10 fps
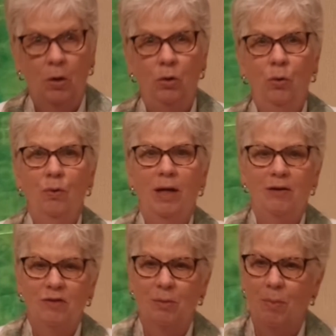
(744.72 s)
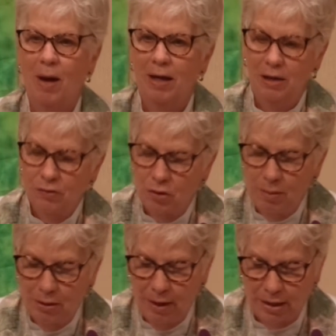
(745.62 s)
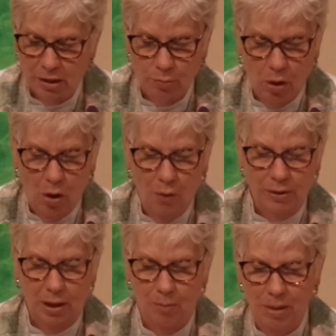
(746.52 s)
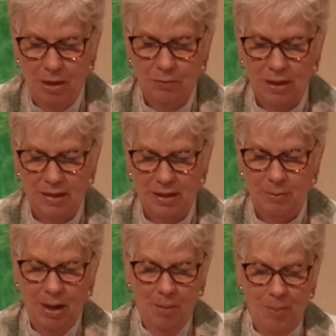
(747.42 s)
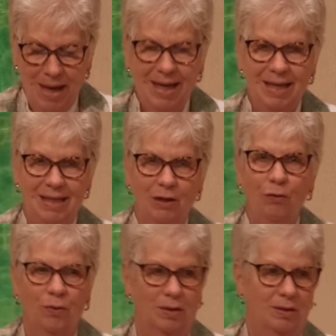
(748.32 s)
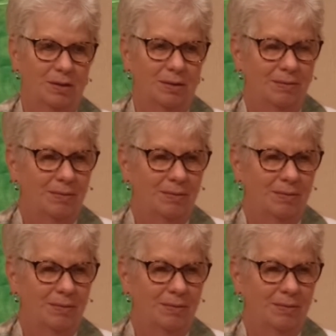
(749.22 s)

Your gifts and my gifts, no matter how small and how meager they seem, make a difference.